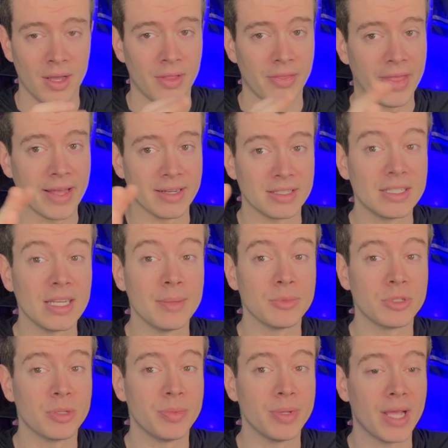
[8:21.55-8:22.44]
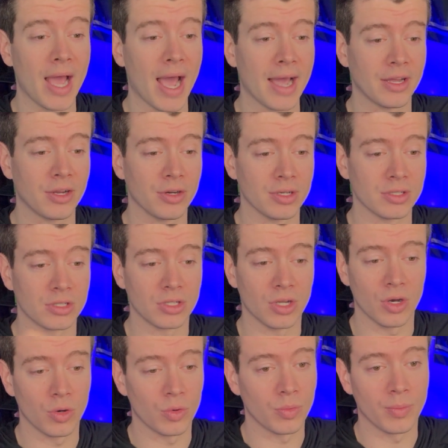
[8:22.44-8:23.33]
That seems to be accurate,
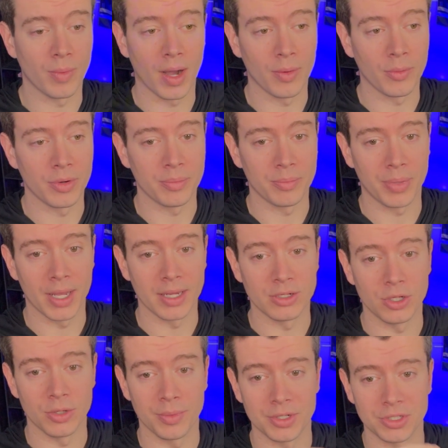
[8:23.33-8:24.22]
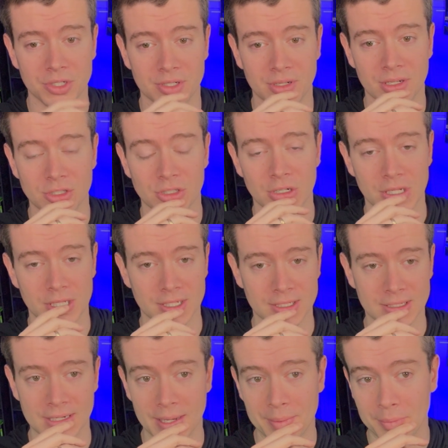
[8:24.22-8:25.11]
so I wouldn't pay too much attention to
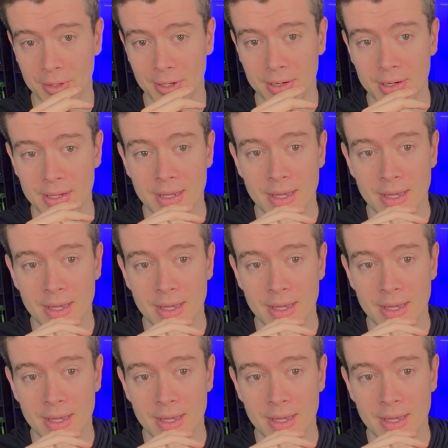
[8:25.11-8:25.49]
this number.